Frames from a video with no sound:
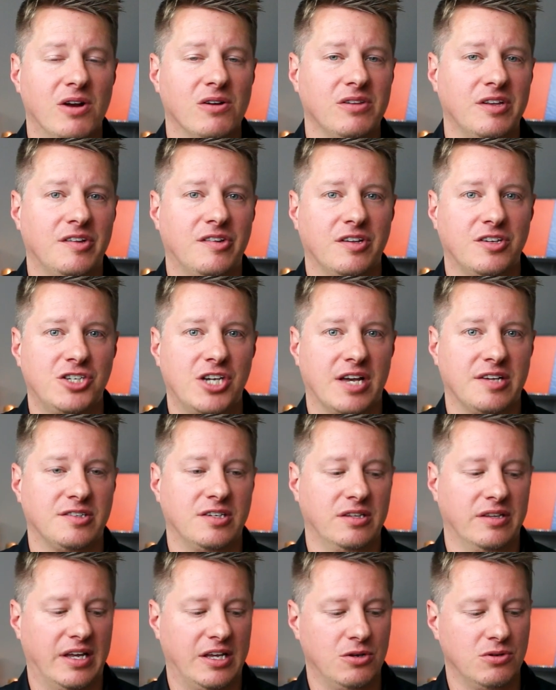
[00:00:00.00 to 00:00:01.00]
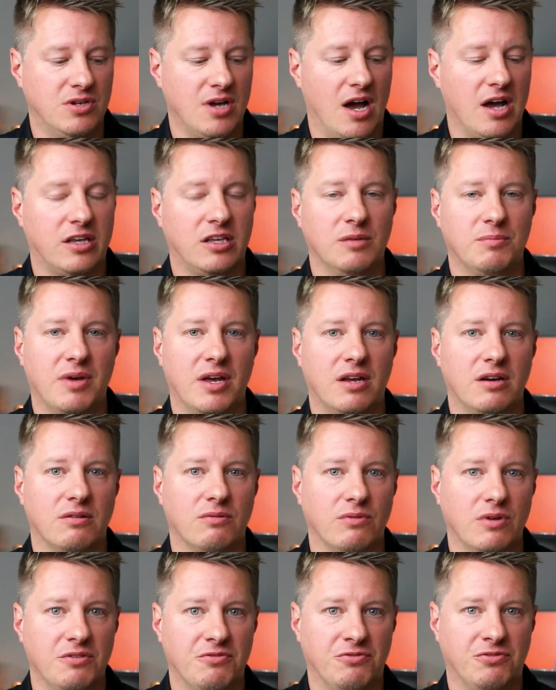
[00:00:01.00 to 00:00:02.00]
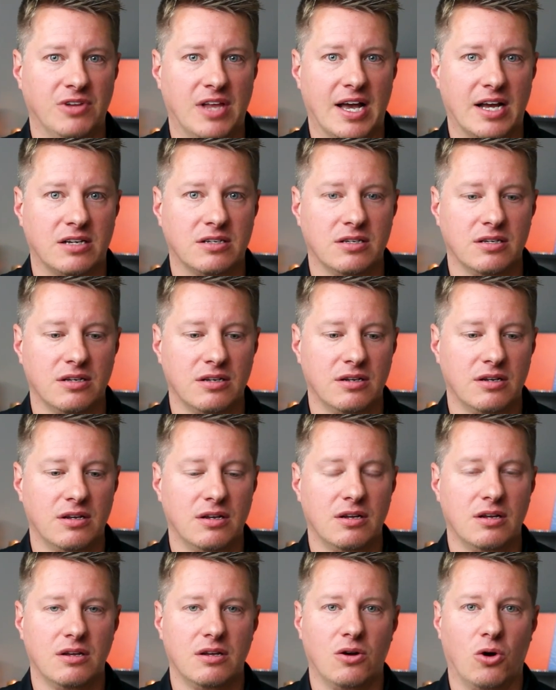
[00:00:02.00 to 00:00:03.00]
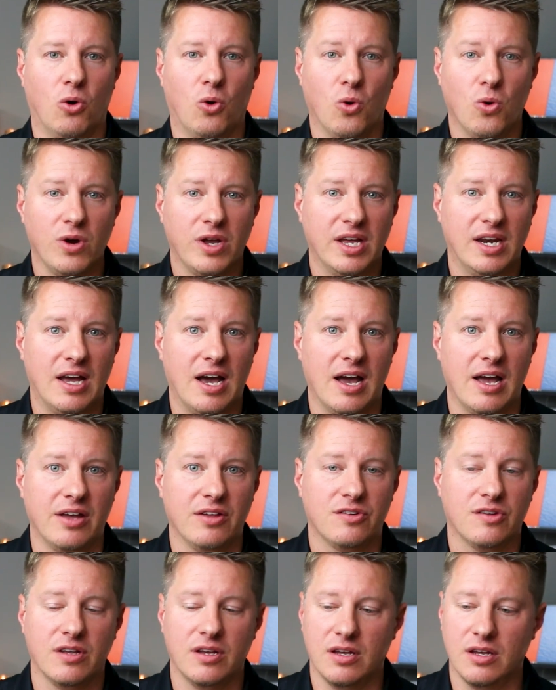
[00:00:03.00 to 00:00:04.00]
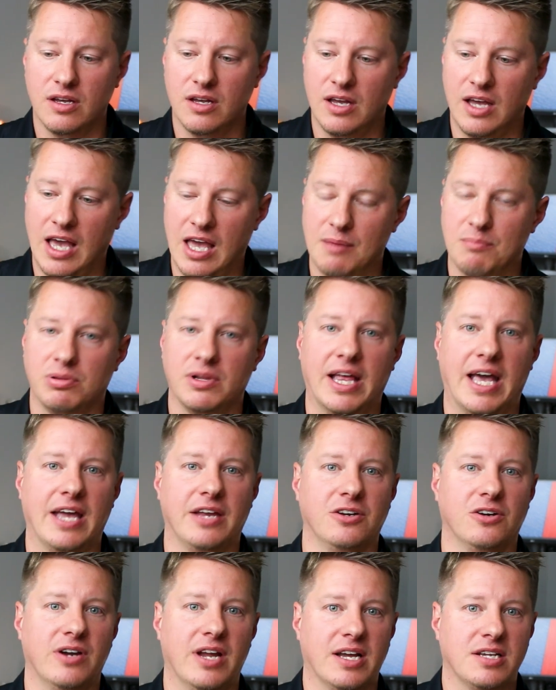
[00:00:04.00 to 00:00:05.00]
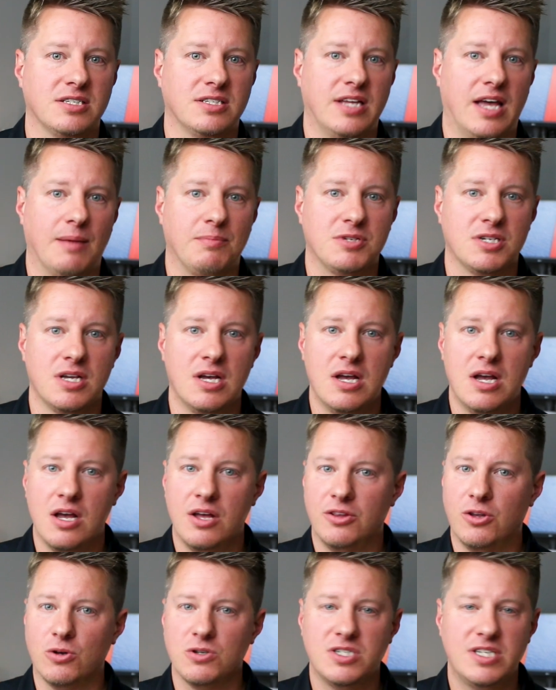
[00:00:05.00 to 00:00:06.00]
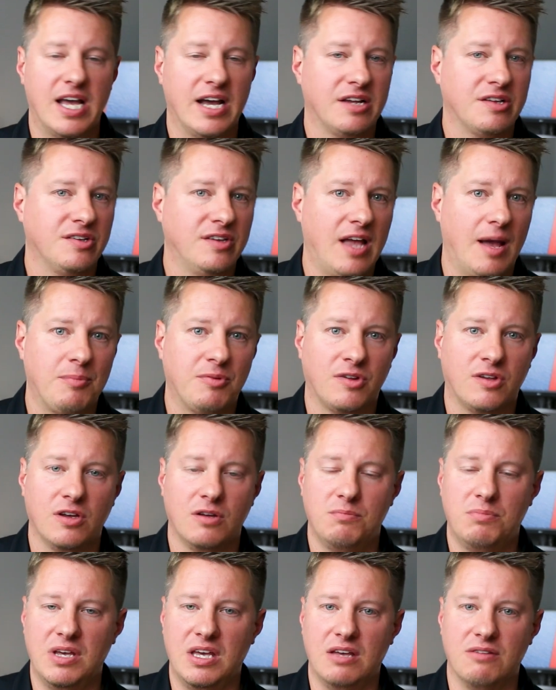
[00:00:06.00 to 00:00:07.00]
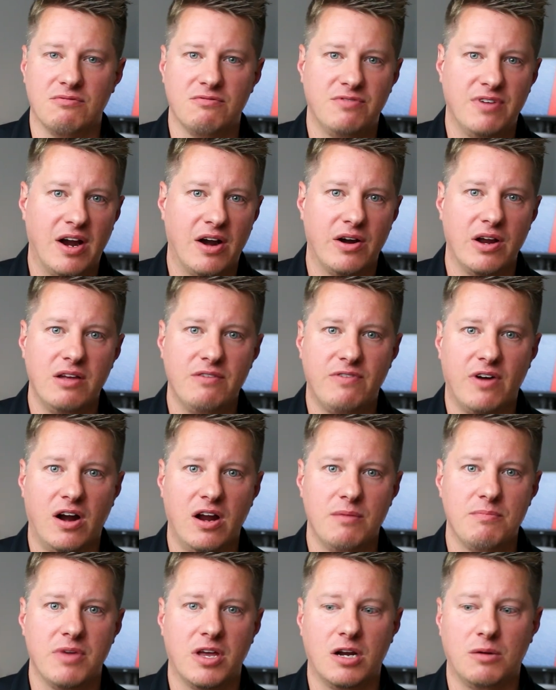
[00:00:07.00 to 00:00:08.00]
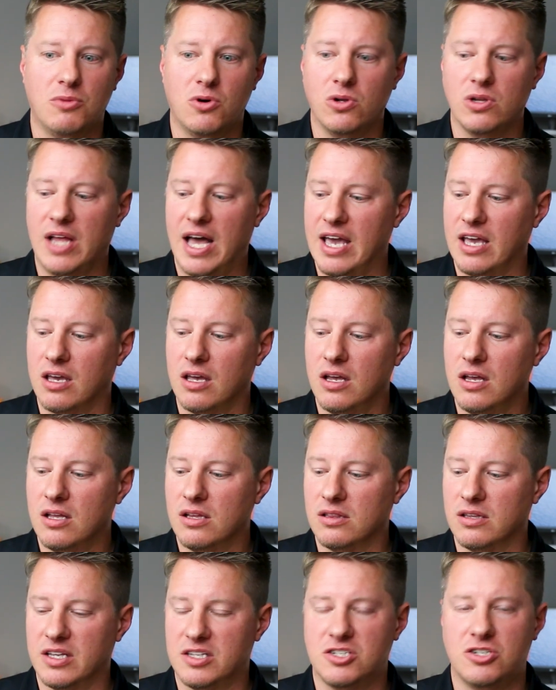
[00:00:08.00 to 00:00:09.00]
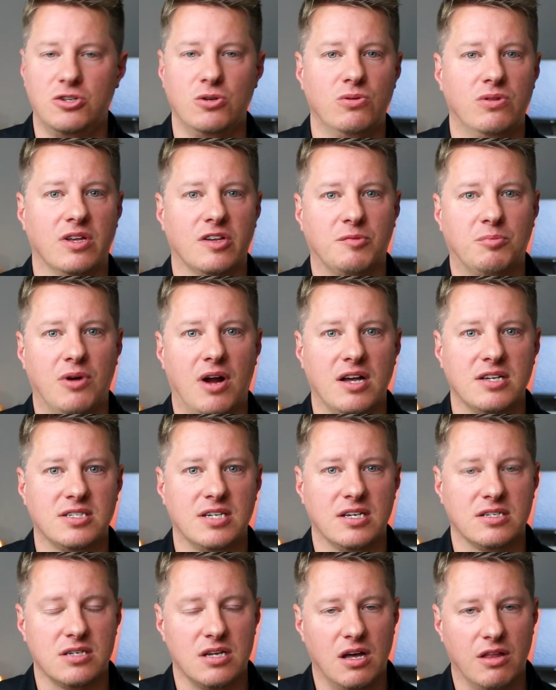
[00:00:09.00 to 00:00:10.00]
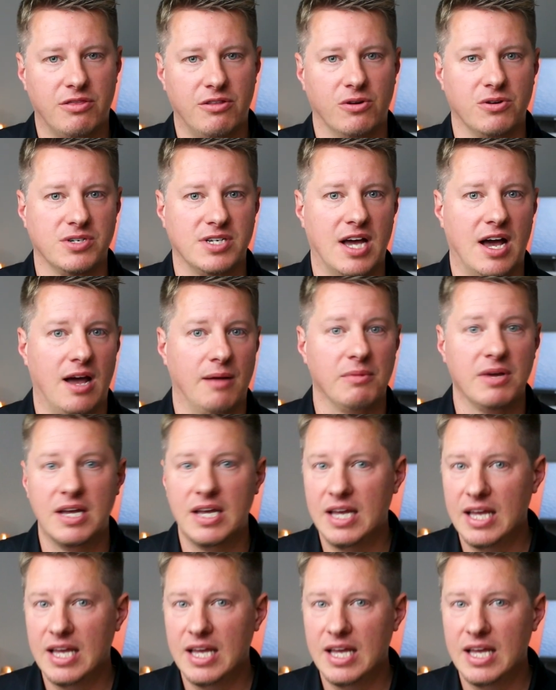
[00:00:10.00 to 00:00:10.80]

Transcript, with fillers: merely suggesting that you document, reflect, organize, and plan your next steps. Those next steps could be very, very minimal, like Let's do this process a third time.